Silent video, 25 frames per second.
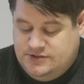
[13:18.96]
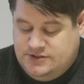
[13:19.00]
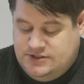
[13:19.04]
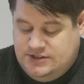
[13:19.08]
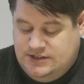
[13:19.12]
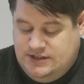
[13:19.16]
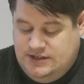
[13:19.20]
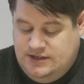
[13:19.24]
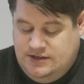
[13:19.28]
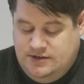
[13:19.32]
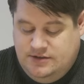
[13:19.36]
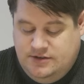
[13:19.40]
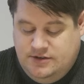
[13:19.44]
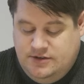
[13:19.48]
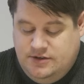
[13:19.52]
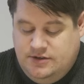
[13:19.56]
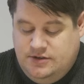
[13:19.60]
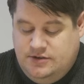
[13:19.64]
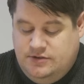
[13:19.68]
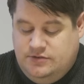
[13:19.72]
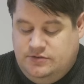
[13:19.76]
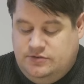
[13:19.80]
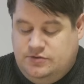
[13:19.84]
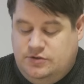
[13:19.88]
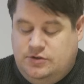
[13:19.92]
g
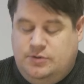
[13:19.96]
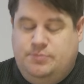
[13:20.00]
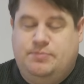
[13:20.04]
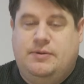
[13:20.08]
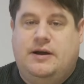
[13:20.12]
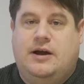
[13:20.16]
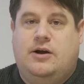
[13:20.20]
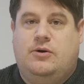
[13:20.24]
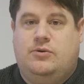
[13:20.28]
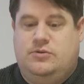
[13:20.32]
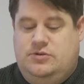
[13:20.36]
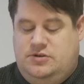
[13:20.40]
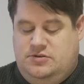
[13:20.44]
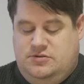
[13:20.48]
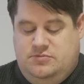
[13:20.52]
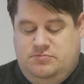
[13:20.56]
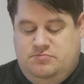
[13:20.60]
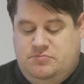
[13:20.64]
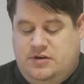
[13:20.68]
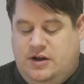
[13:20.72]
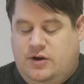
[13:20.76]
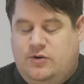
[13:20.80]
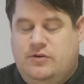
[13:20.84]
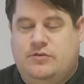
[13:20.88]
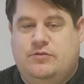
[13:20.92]
to the power,
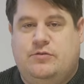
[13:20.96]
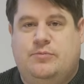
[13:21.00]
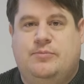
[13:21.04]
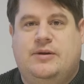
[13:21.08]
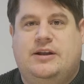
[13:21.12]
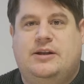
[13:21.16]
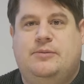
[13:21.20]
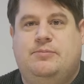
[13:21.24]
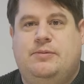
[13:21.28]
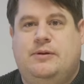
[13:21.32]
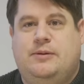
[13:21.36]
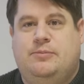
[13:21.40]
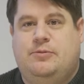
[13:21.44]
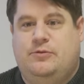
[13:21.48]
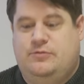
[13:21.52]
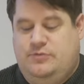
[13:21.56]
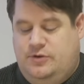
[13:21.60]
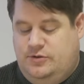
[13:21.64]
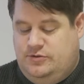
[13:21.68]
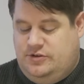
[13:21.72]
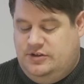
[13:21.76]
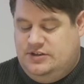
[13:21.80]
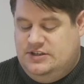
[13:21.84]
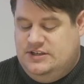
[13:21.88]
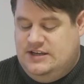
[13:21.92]
however many people
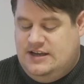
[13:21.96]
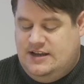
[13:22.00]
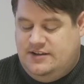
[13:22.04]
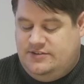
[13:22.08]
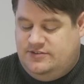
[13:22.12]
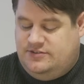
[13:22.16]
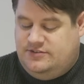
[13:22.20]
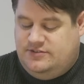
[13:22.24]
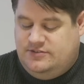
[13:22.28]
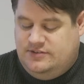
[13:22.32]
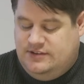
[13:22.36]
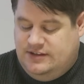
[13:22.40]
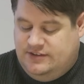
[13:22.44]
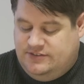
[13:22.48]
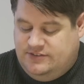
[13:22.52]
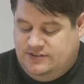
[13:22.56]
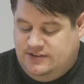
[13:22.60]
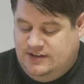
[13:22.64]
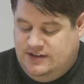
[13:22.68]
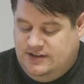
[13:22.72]
voted yes, let's